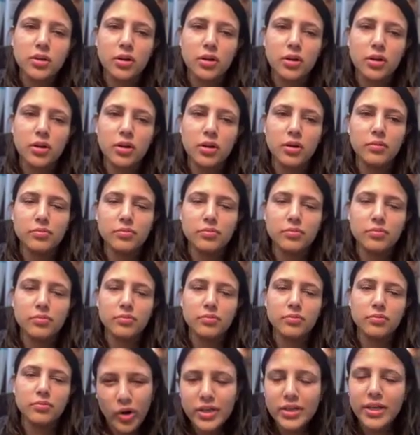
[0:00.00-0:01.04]
Not
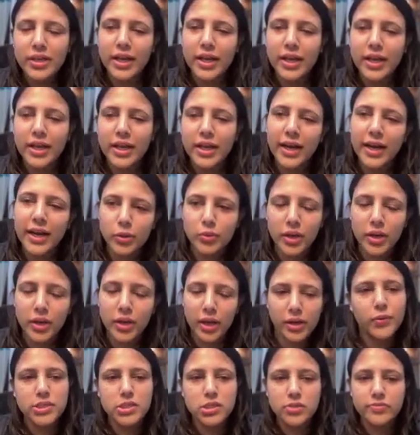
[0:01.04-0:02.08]
lot, 8 to 9
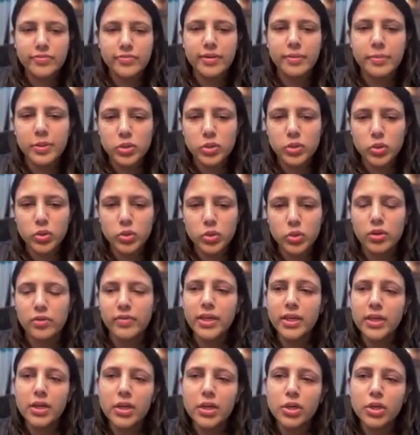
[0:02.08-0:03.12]
questions we'll be solving.